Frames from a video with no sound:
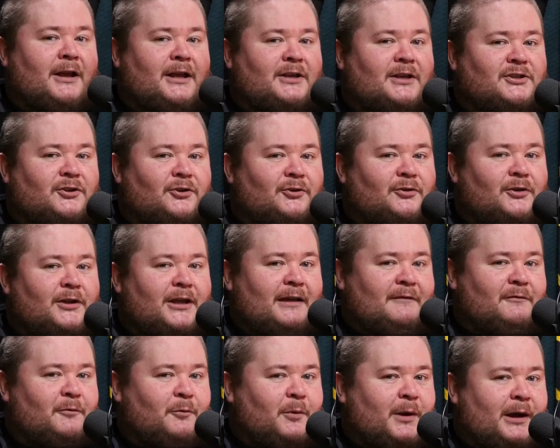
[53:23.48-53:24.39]
rescued and
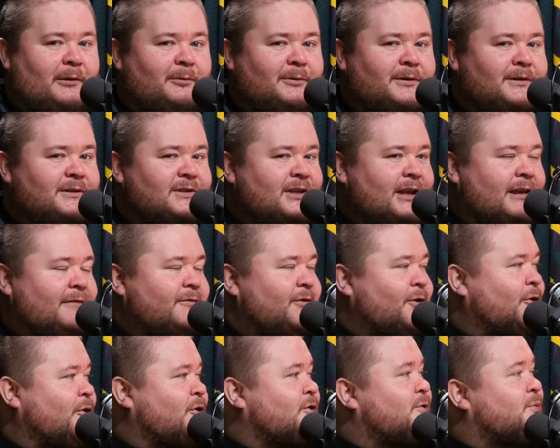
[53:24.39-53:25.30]
gave away within
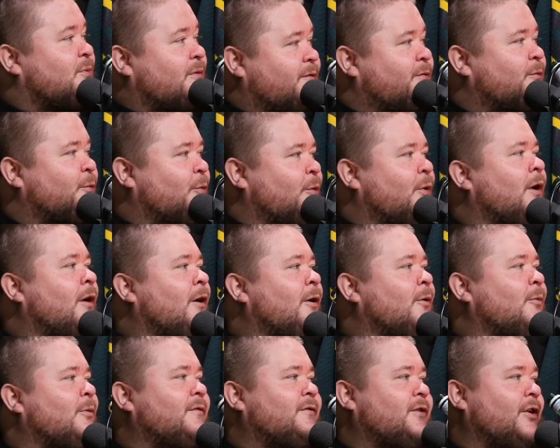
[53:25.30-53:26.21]
7 hours.
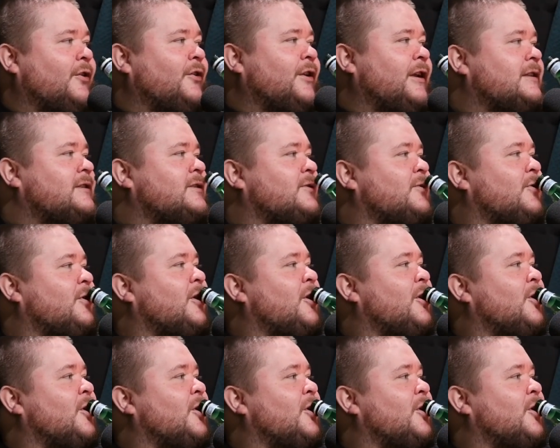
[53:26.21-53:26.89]
We've done that story.